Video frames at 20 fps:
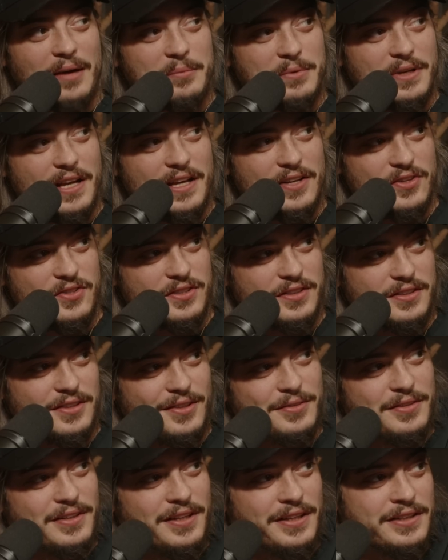
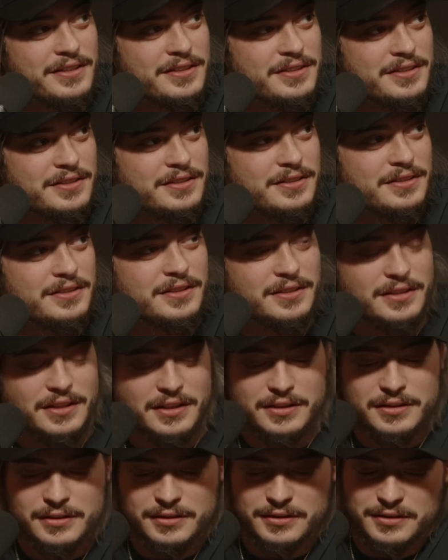domination over there. Oh yeah,
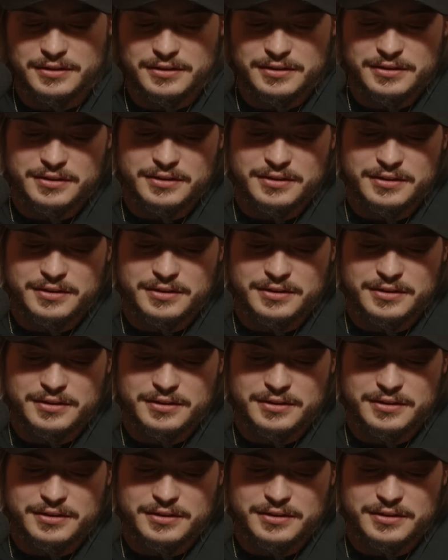for yeah. sure.